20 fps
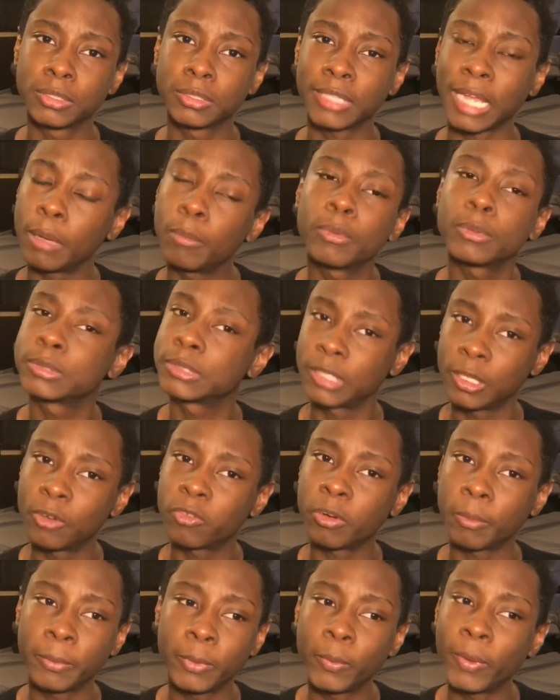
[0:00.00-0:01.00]
They will steal
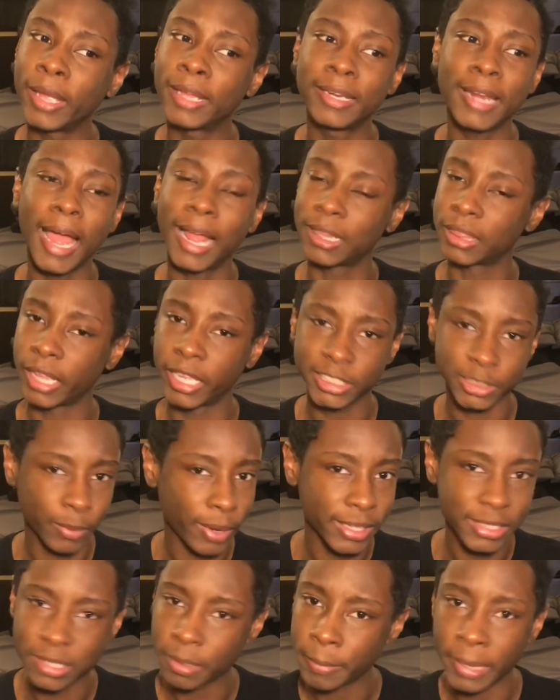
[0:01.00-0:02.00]
from you and not think
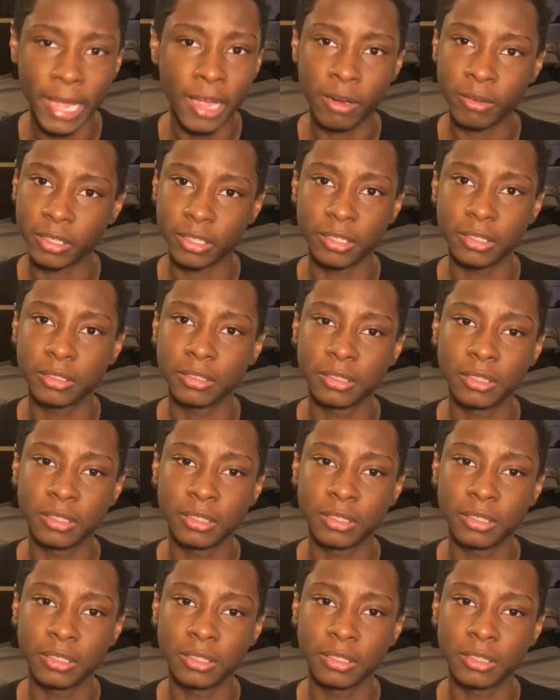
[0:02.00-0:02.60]
twice about it.